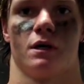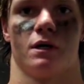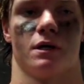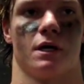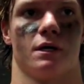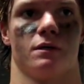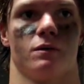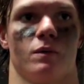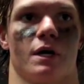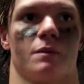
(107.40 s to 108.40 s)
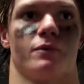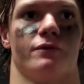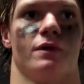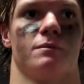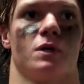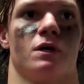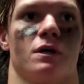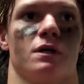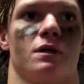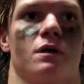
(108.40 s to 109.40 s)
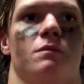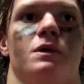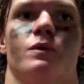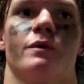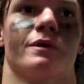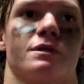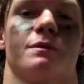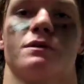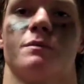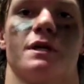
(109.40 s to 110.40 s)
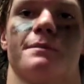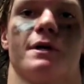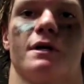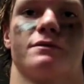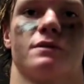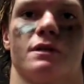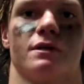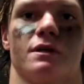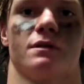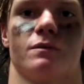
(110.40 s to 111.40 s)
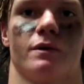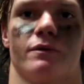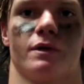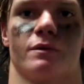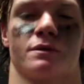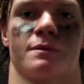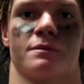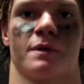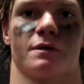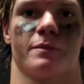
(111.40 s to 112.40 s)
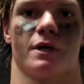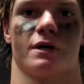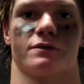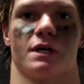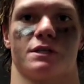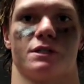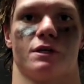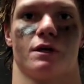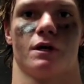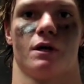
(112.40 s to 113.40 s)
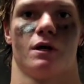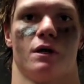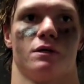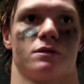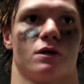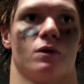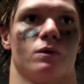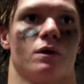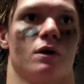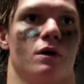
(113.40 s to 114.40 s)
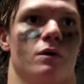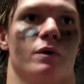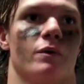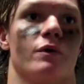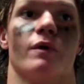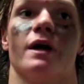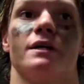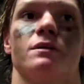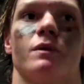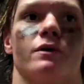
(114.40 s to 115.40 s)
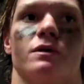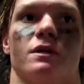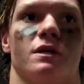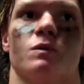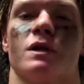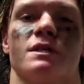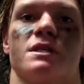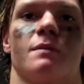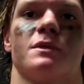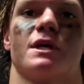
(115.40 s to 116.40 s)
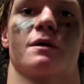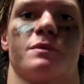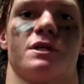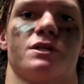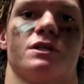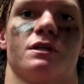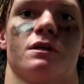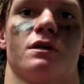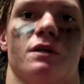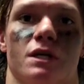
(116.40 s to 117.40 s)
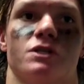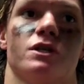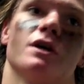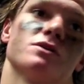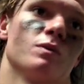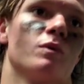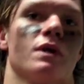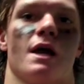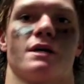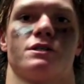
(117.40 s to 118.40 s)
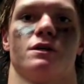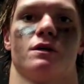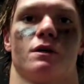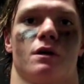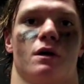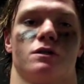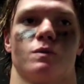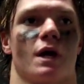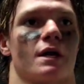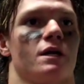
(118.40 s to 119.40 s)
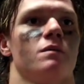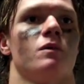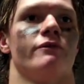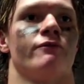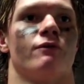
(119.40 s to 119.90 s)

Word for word: And we got to prove them wrong. And I mean, we weren't supposed to make the playoffs. Literally, we really weren't supposed to make the playoffs last year. So we weren't ranked. We're in the same exact position this year as we were last year. So we got to keep moving